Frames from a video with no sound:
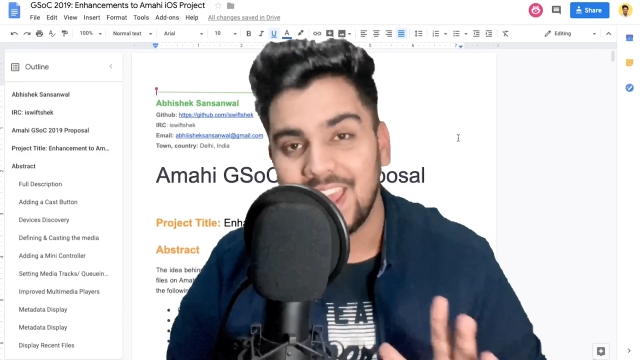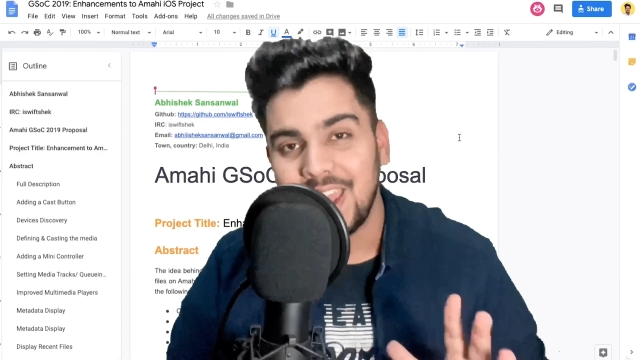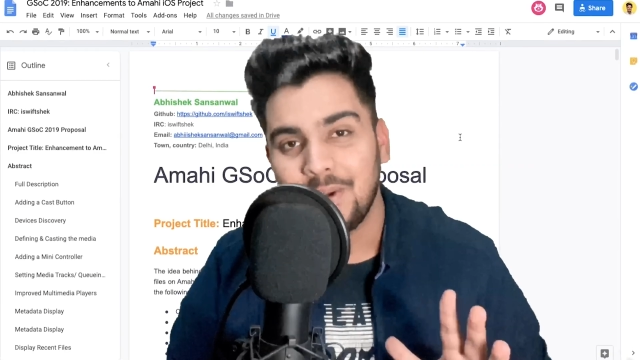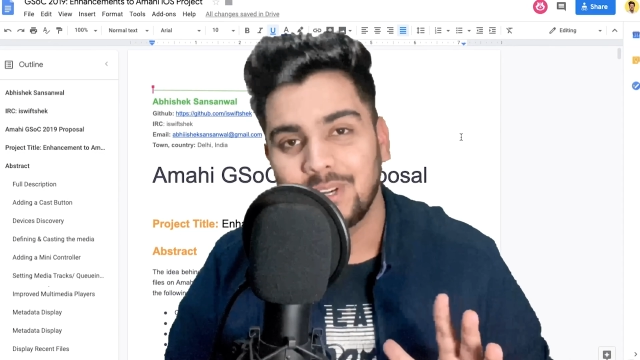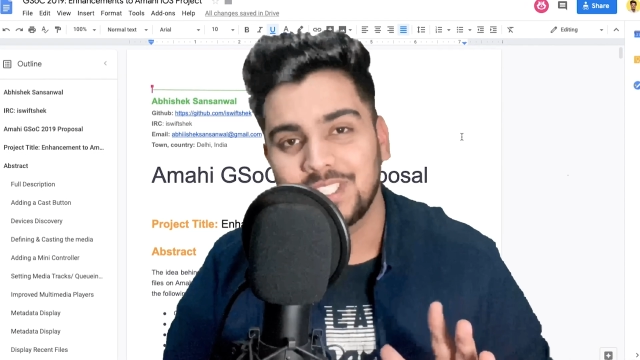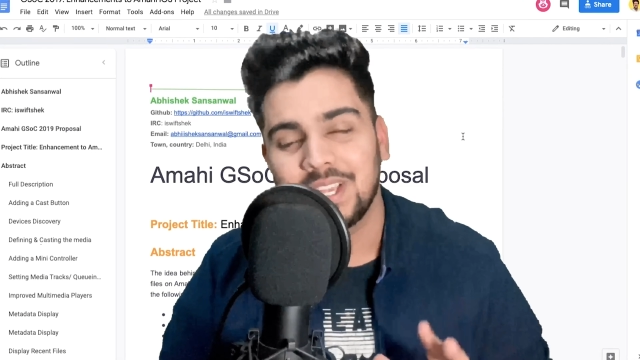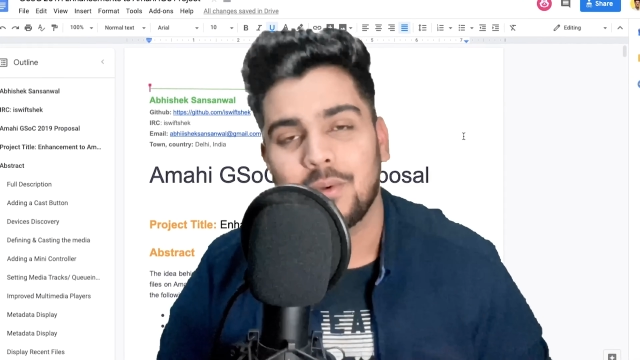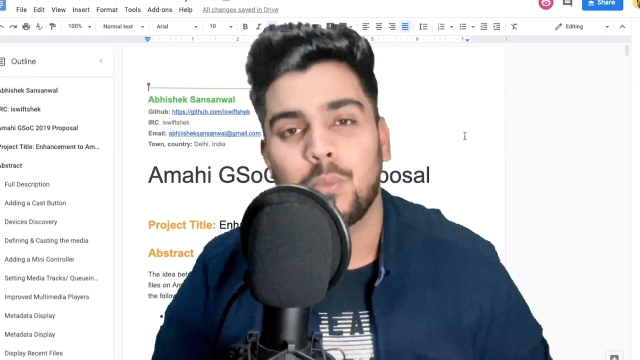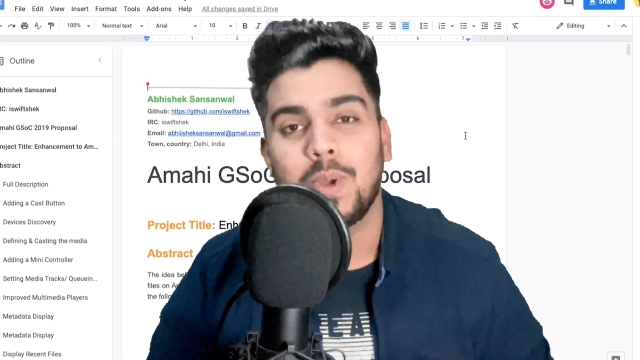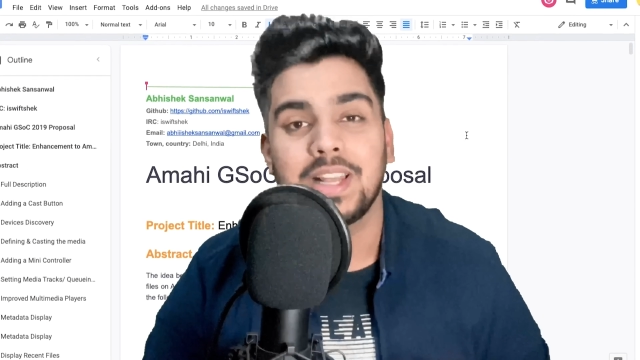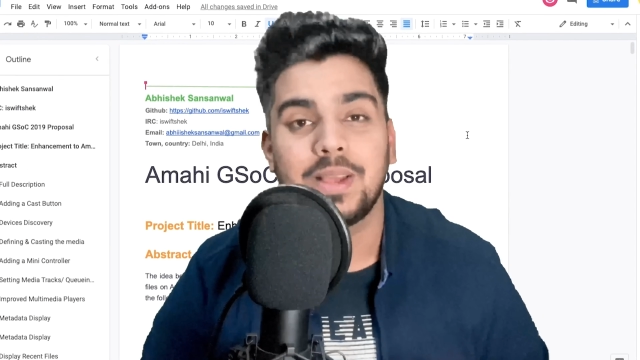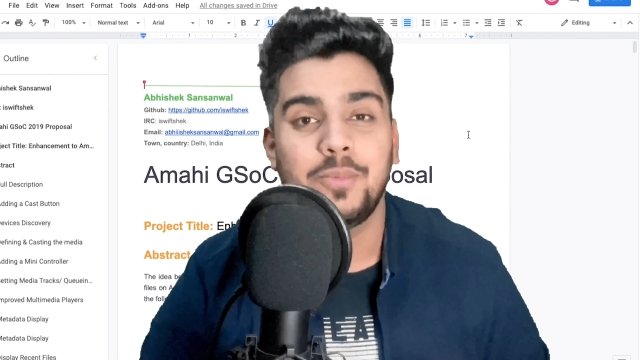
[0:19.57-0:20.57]
Hey, what's
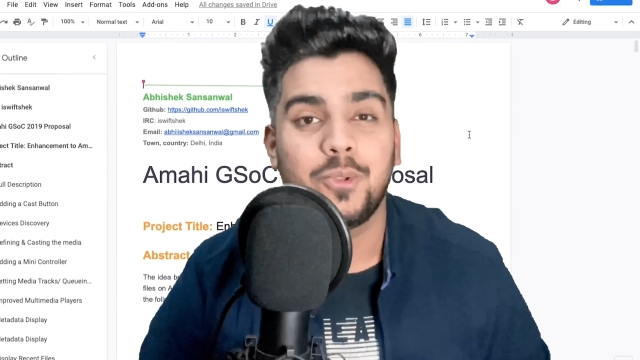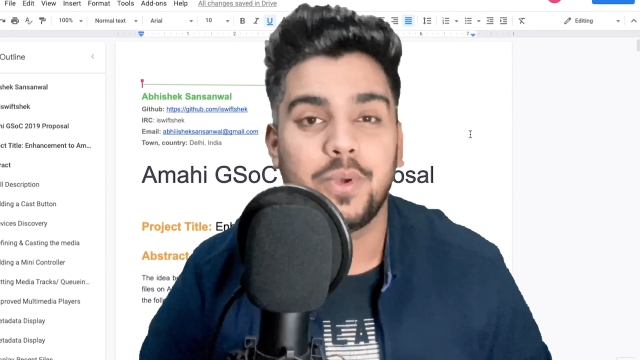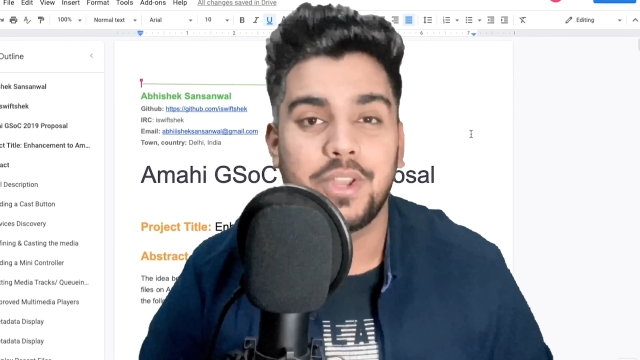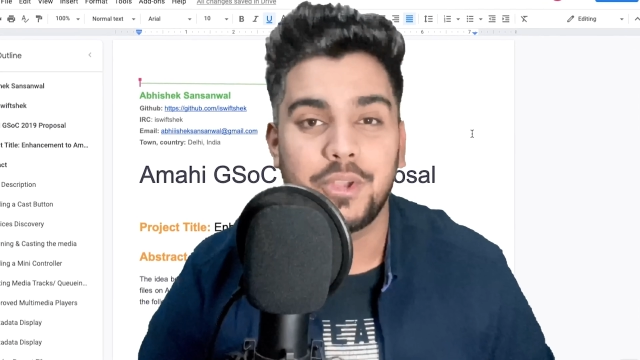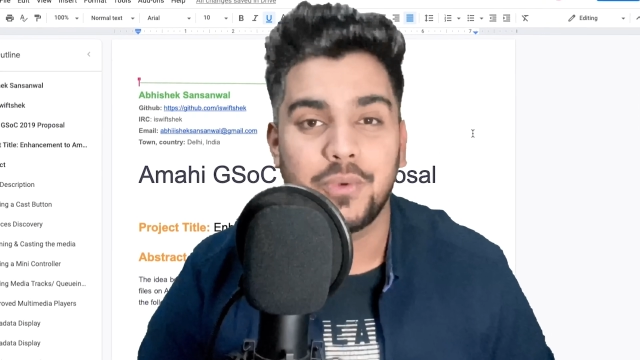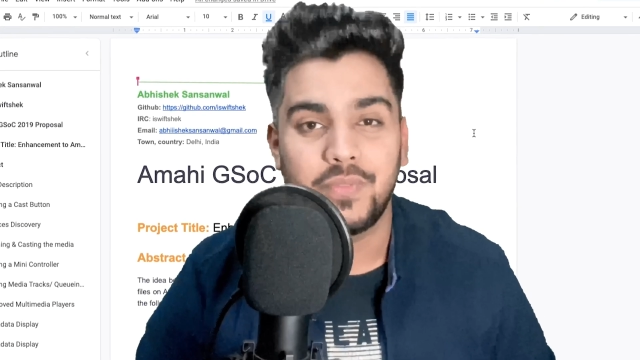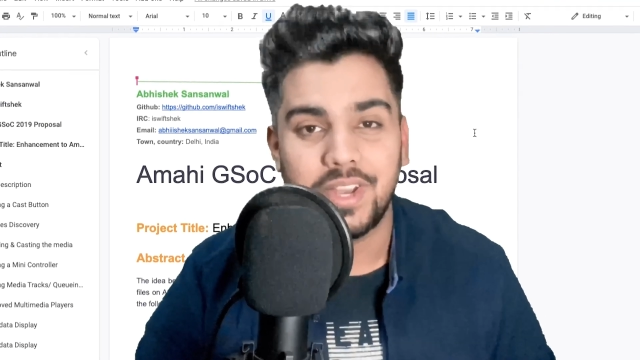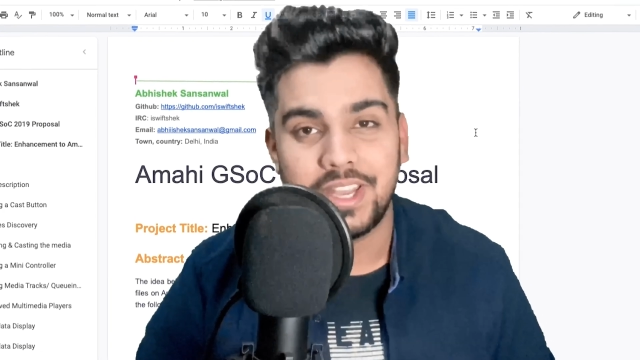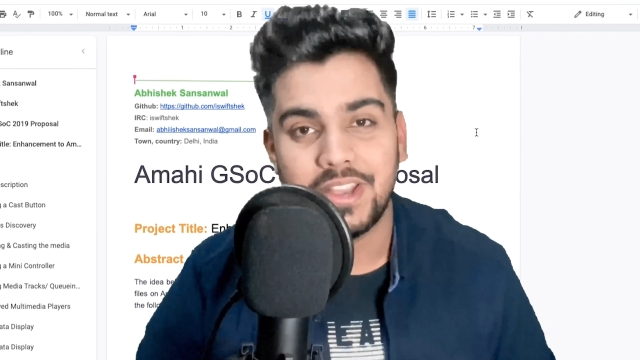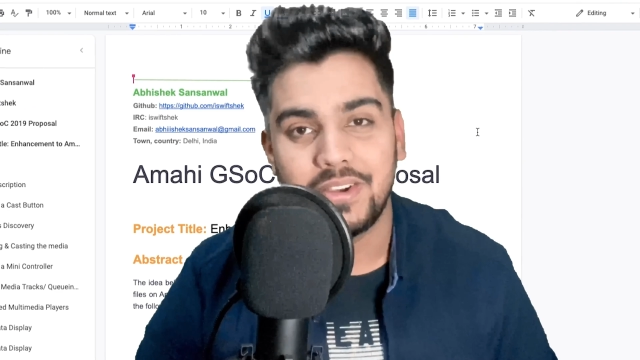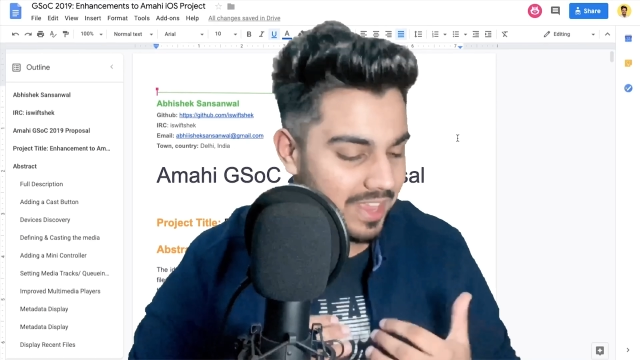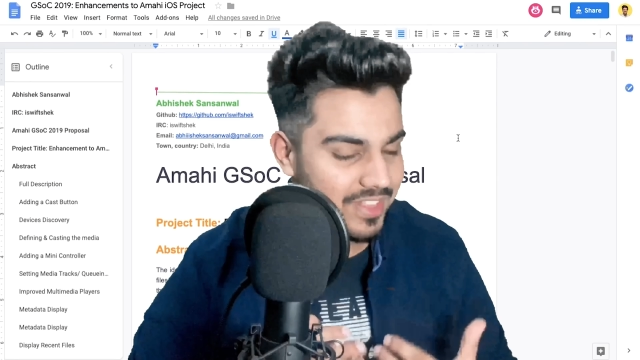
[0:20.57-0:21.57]
up? Welcome to a new
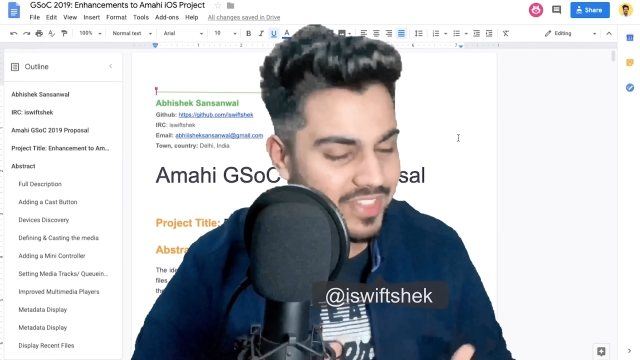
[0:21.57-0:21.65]
video.